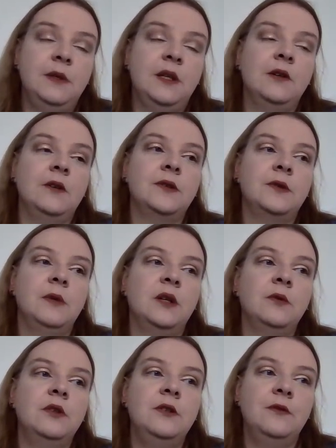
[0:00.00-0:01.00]
because we
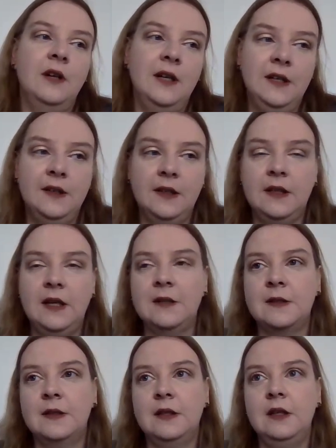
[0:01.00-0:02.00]
could divide the
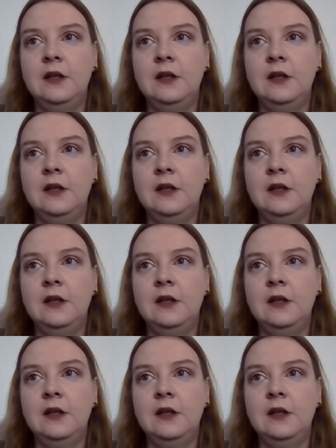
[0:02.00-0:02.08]
text